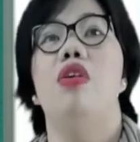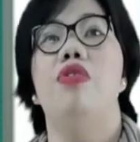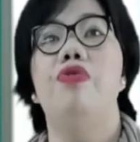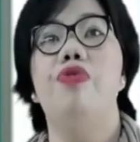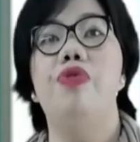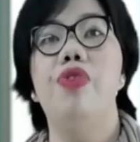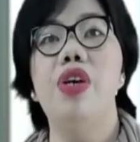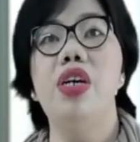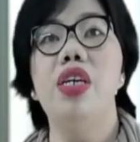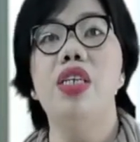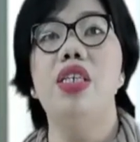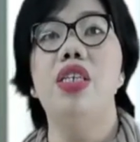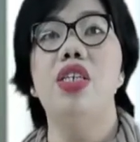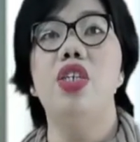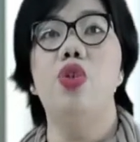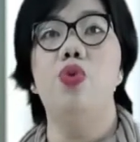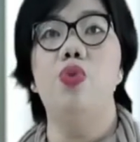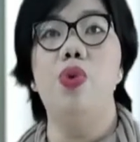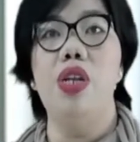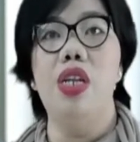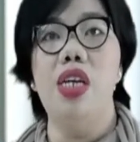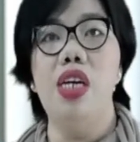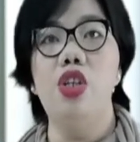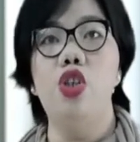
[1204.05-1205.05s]
First is
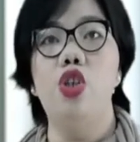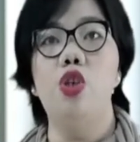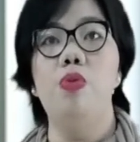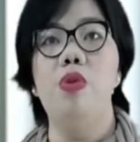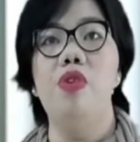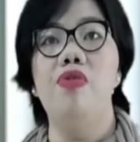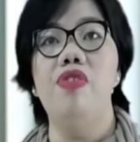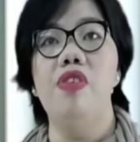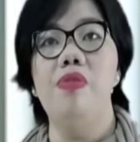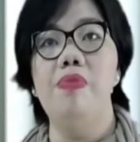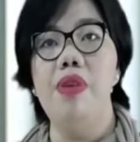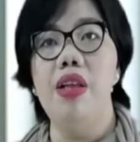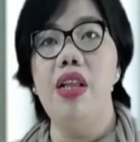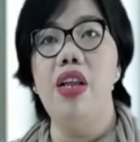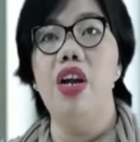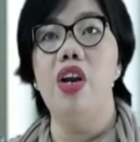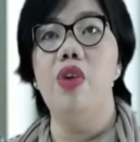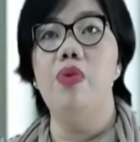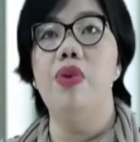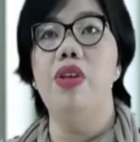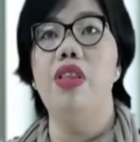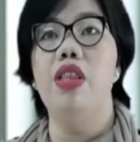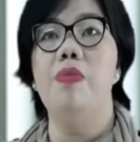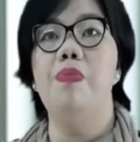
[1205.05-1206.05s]
we need to be familiar
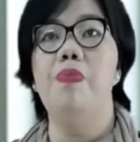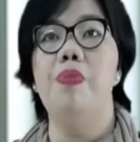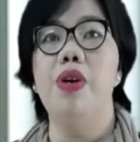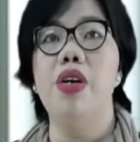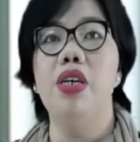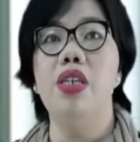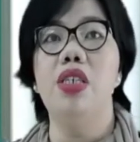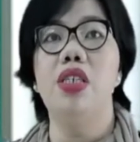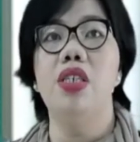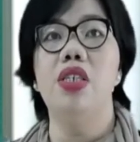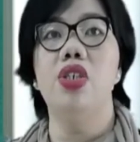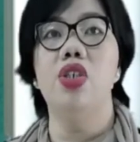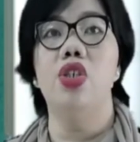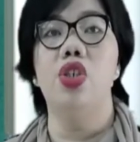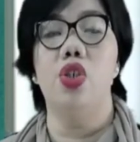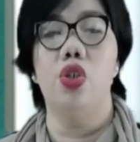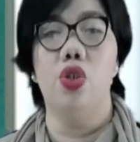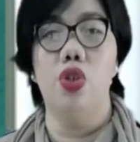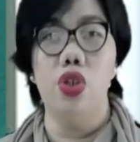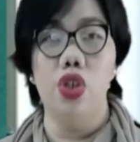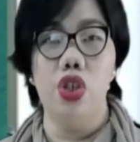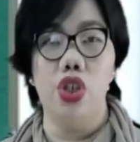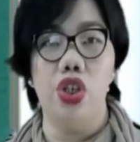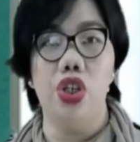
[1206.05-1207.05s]
with the person's
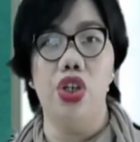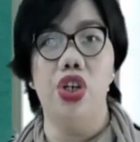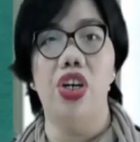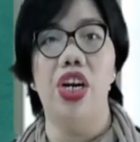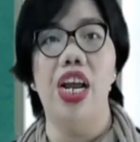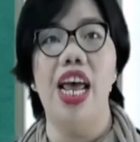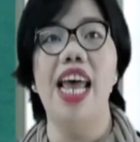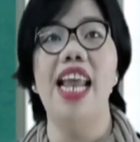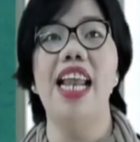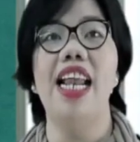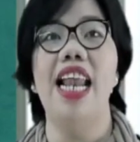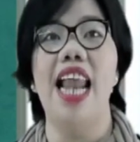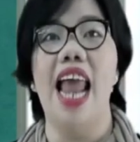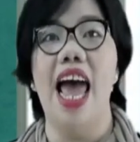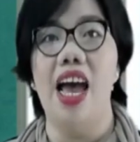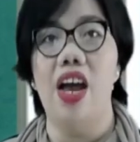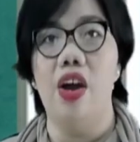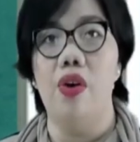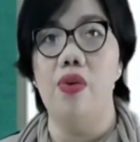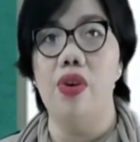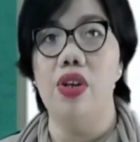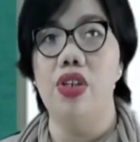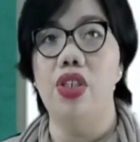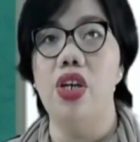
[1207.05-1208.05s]
culture and
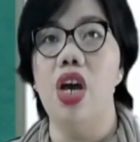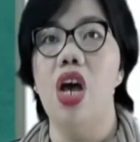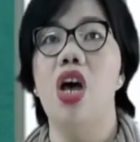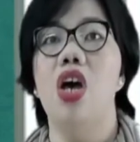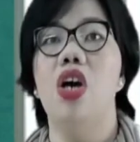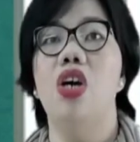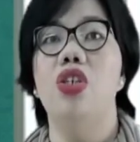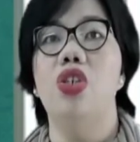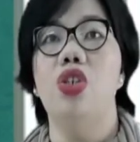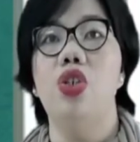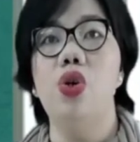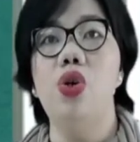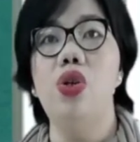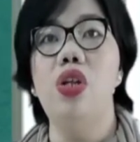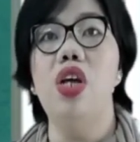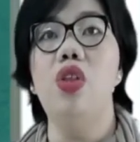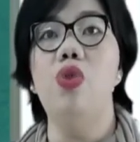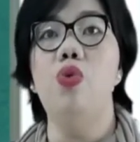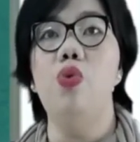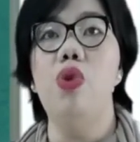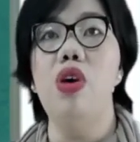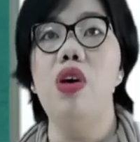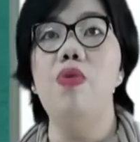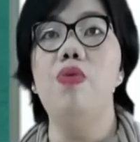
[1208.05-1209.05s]
language so that
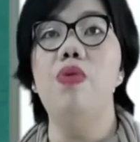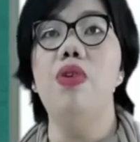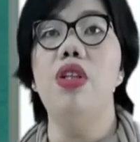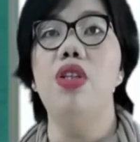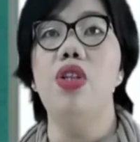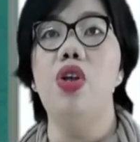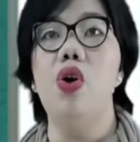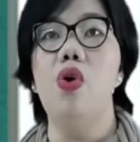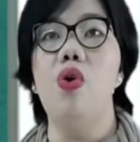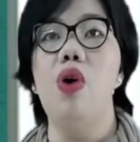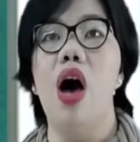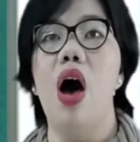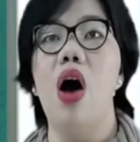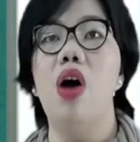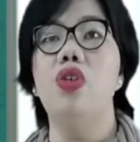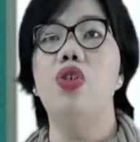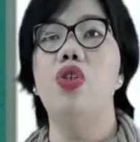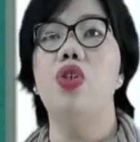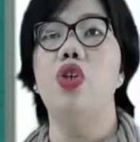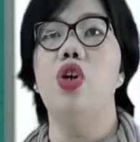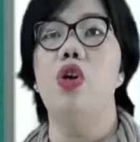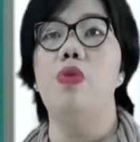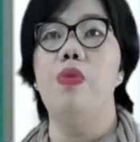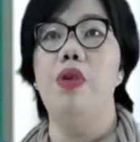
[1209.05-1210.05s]
we will know how
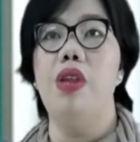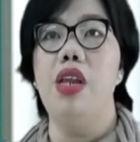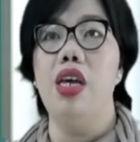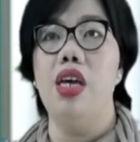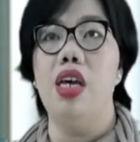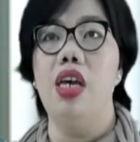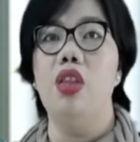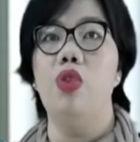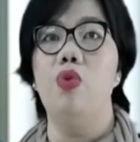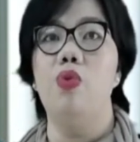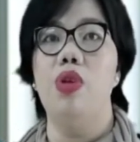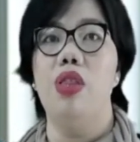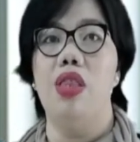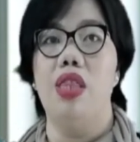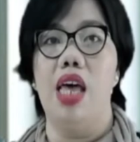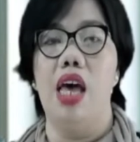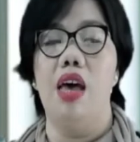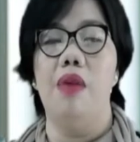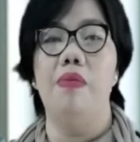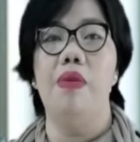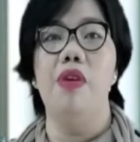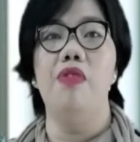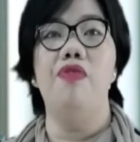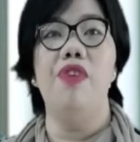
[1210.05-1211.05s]
to communicate with
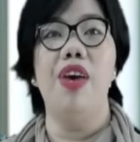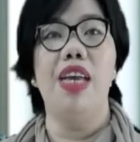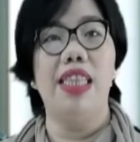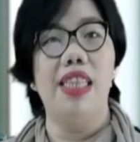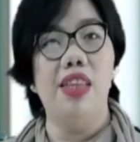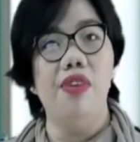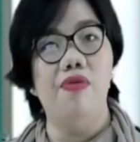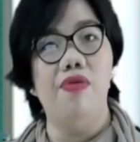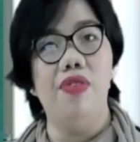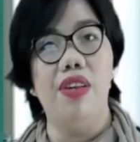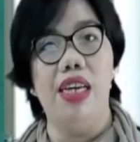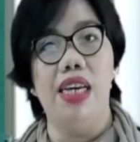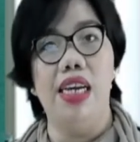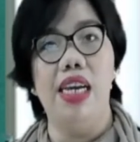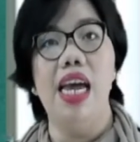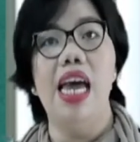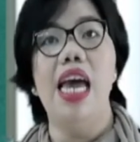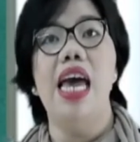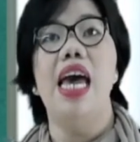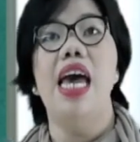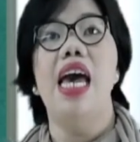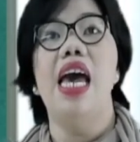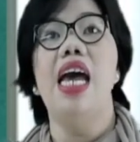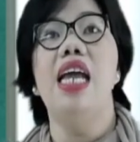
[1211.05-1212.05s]
them effectively
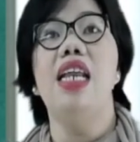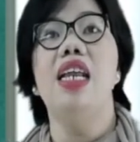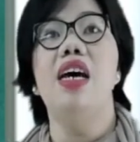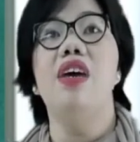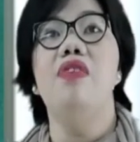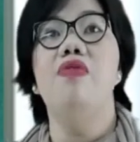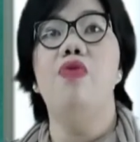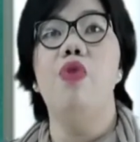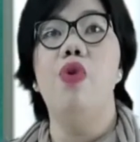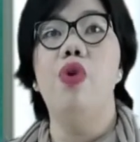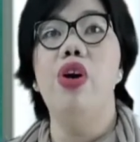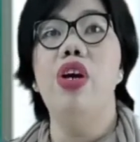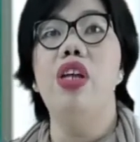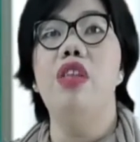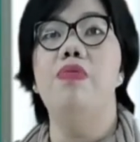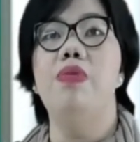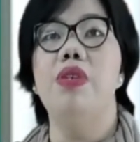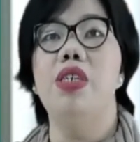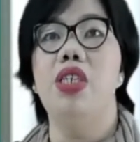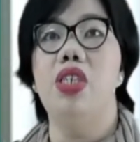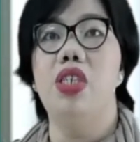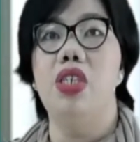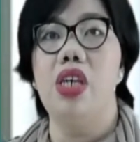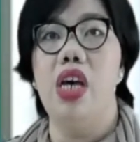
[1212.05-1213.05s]
and avoid
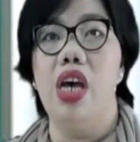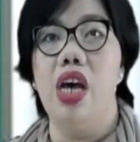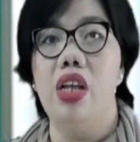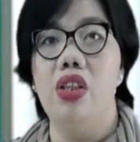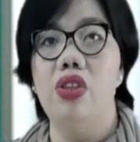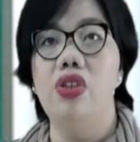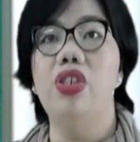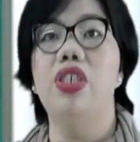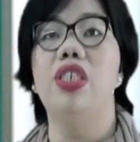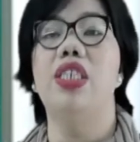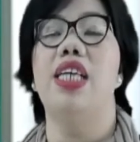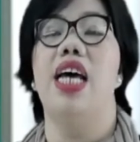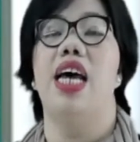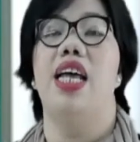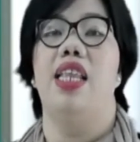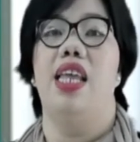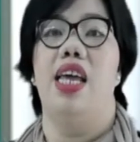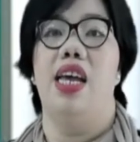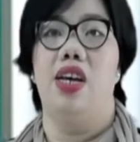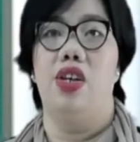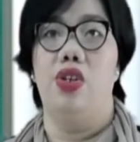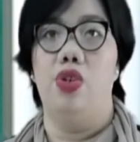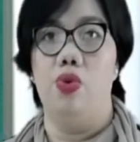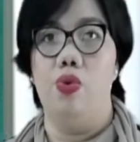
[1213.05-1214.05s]

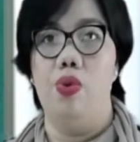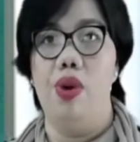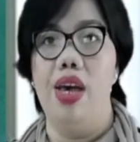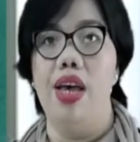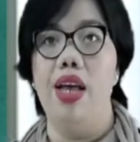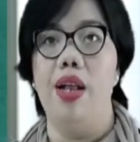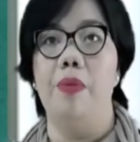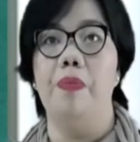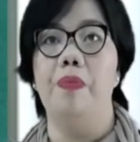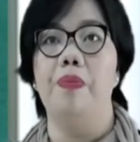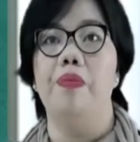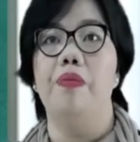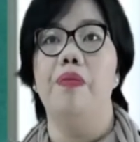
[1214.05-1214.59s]
misunderstanding as well.